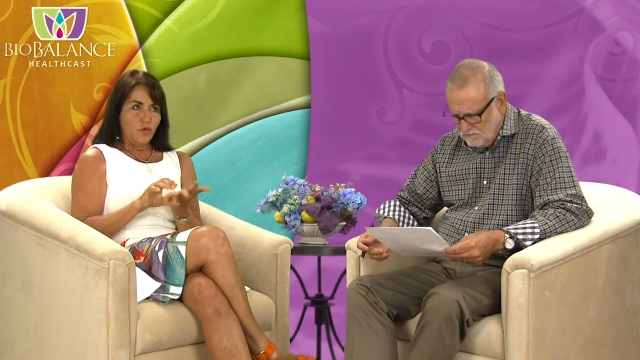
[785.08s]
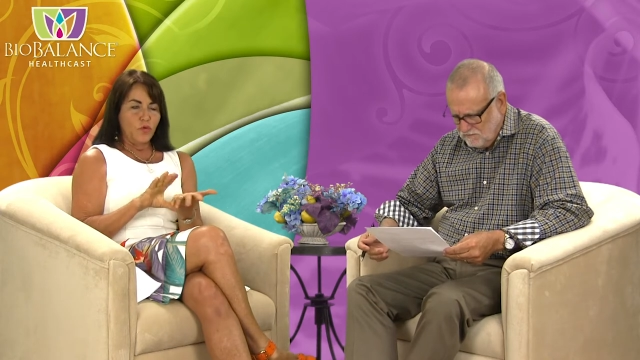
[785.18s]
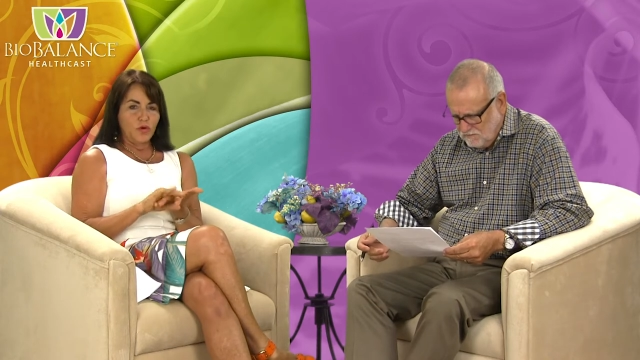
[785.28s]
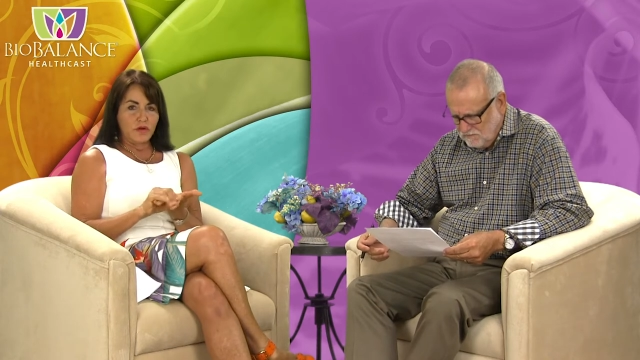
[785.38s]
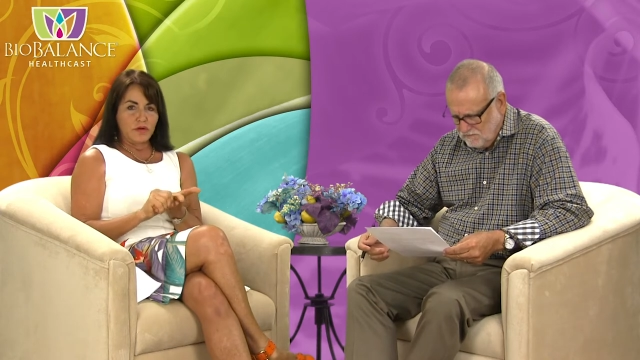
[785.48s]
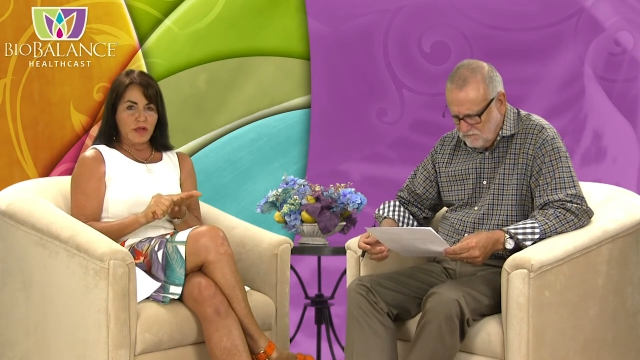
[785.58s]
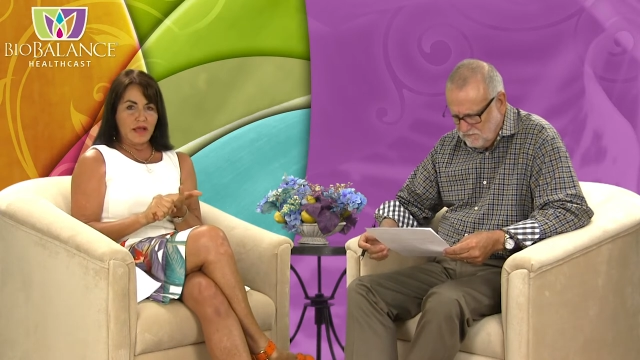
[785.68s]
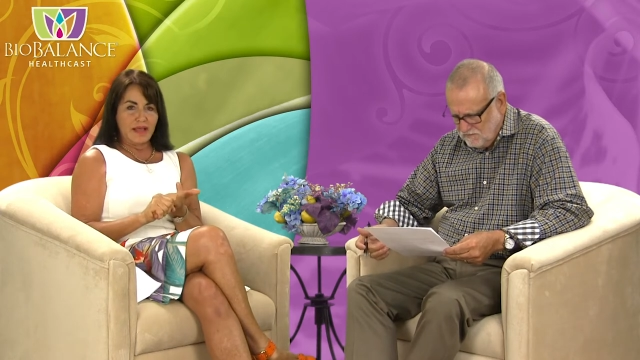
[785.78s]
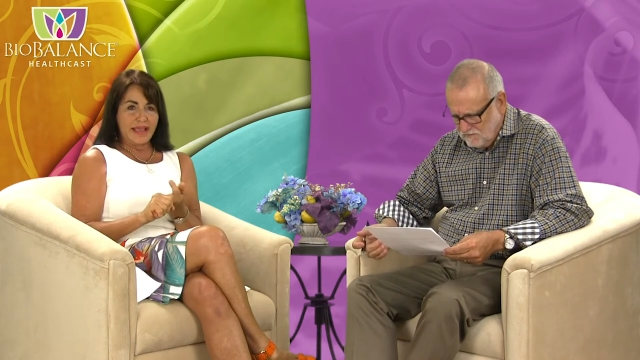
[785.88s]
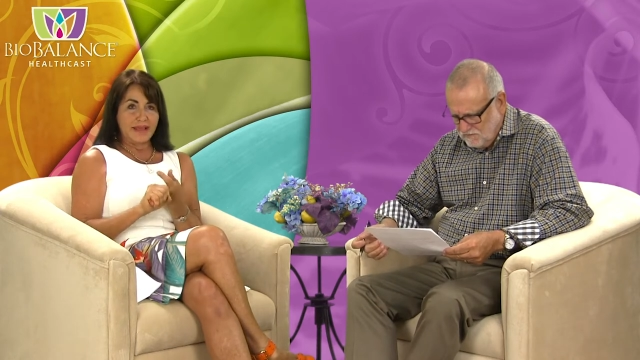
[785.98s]
Speaker 1: or
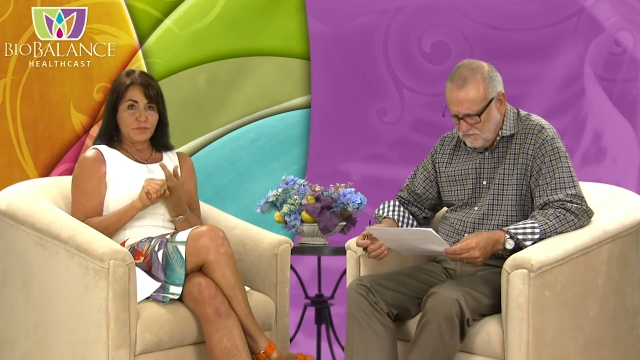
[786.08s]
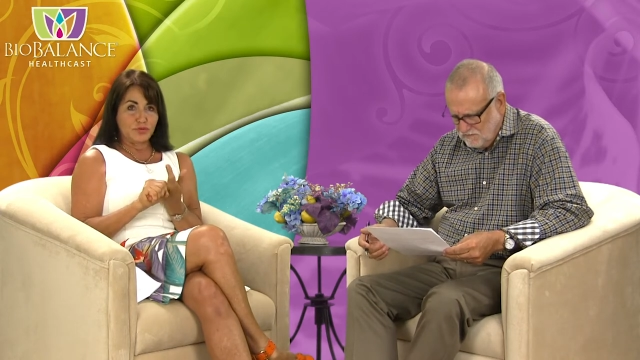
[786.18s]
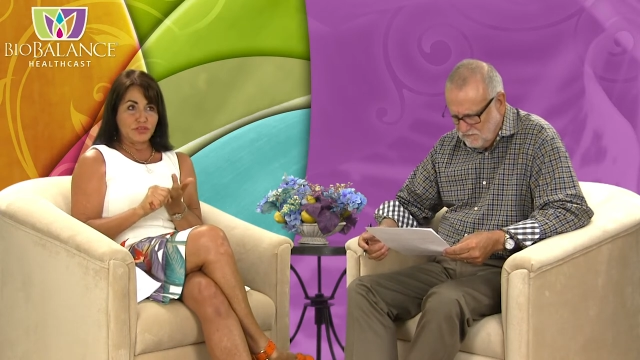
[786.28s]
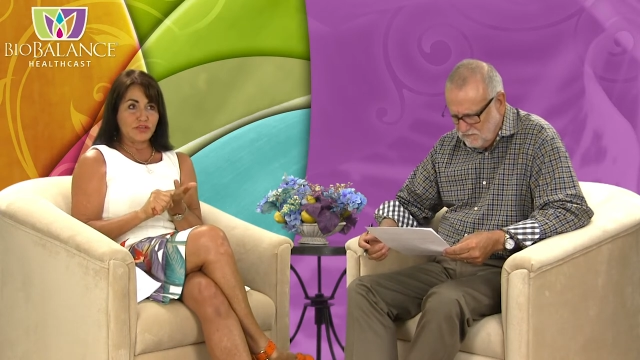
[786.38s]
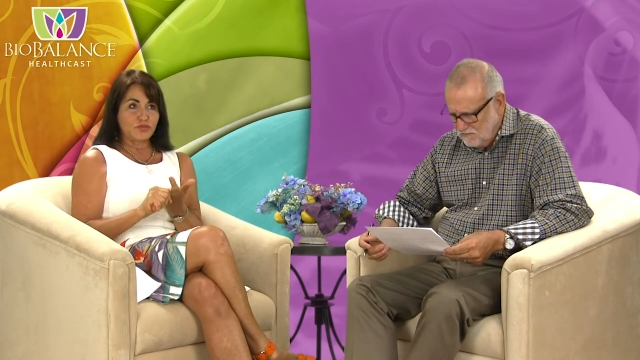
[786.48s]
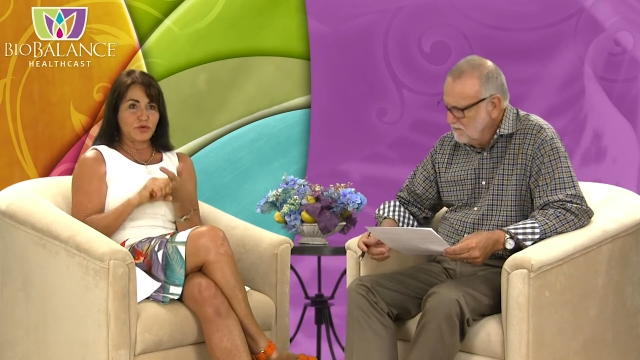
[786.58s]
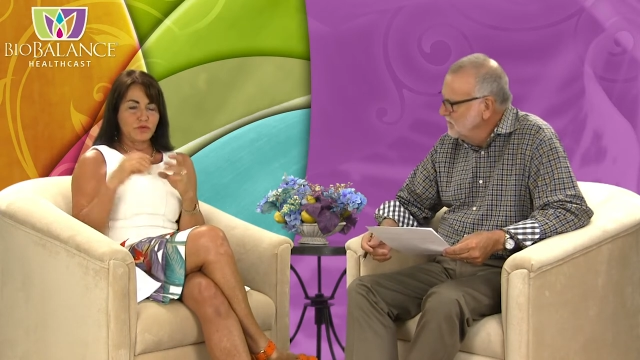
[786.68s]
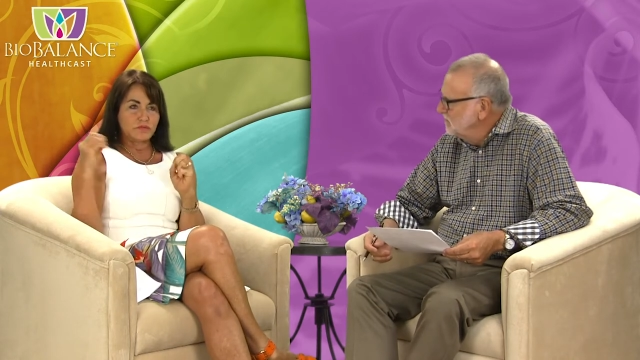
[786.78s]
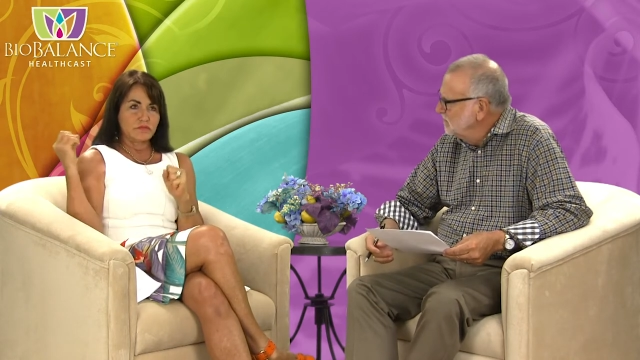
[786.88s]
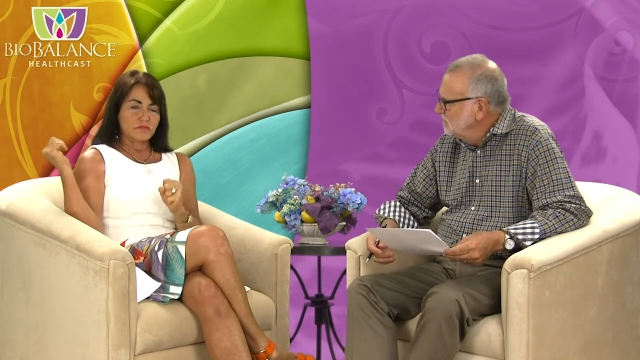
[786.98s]
uh, and
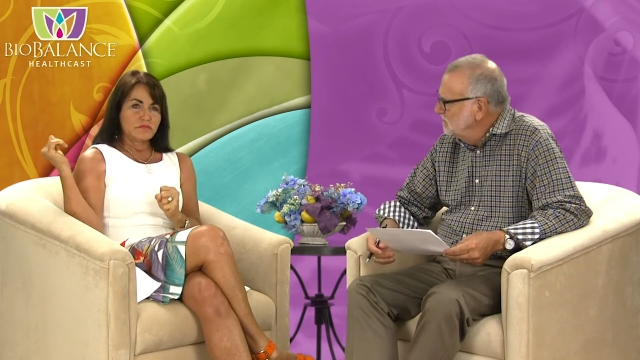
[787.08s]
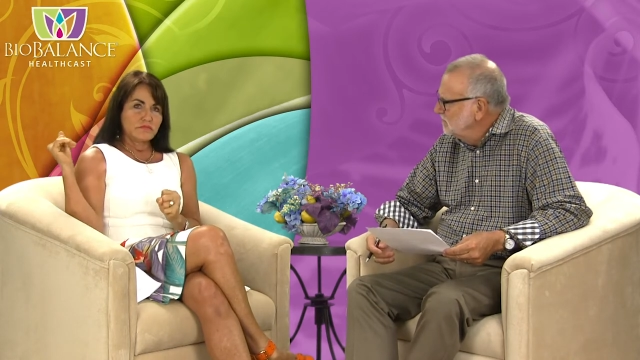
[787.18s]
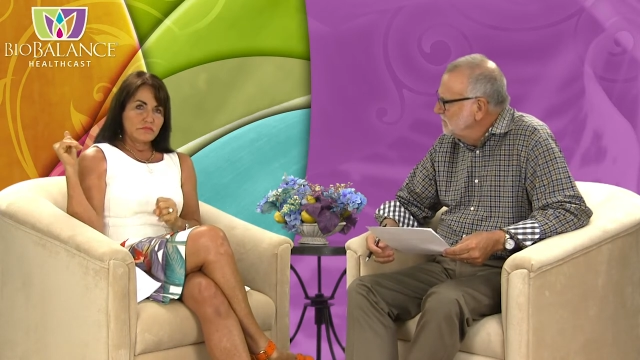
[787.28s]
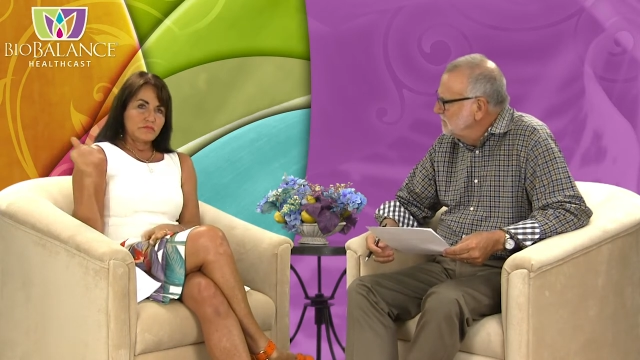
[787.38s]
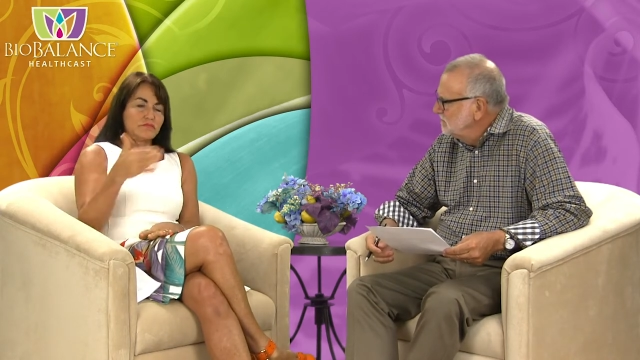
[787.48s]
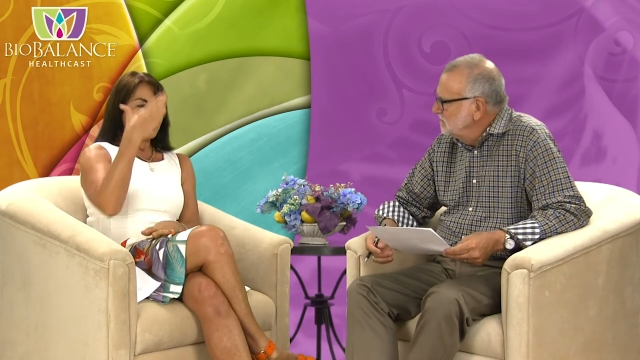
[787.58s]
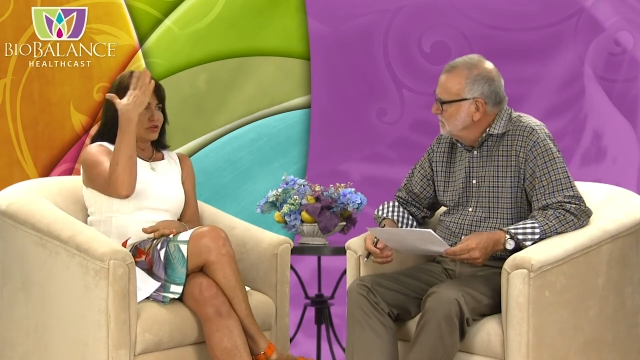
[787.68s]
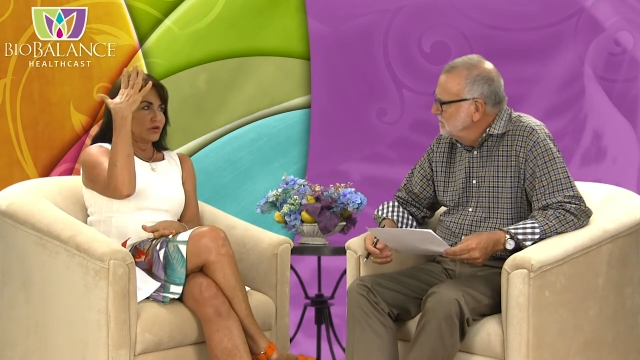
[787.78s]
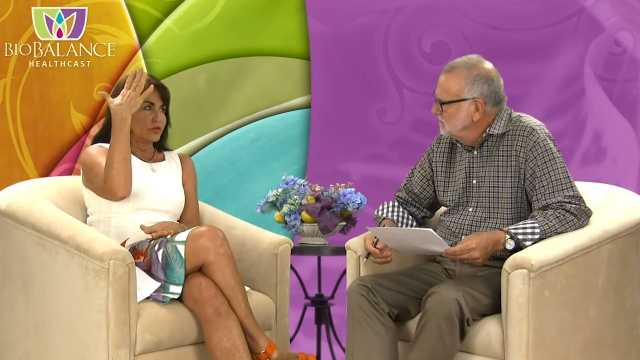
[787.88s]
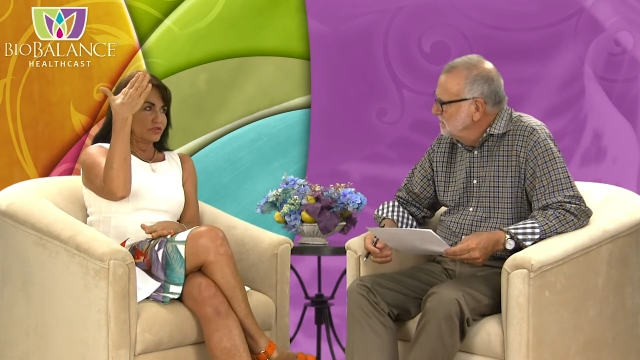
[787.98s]
progesterone
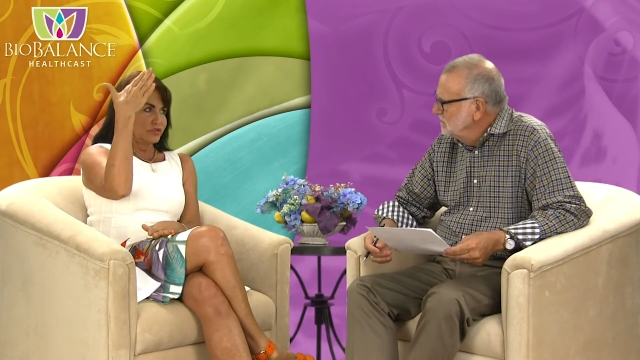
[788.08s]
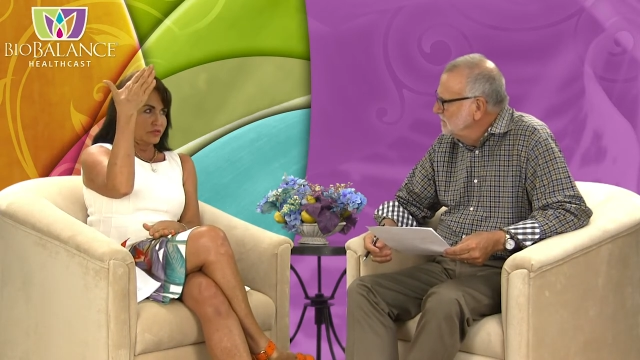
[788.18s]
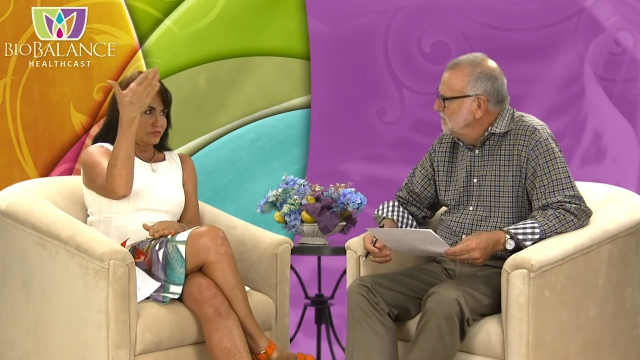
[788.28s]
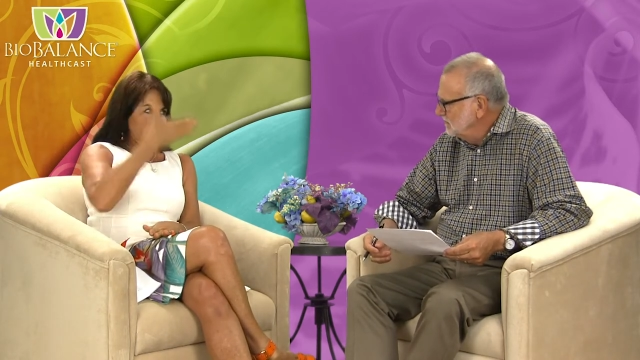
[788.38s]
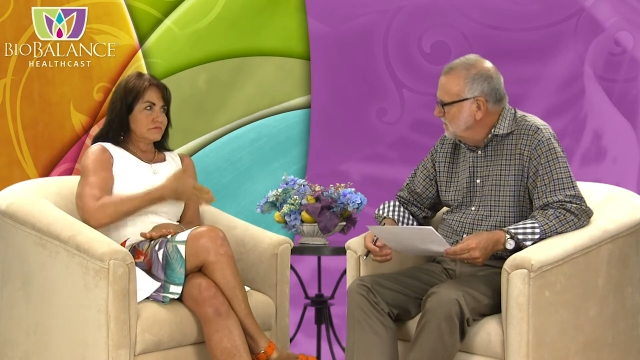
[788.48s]
surge,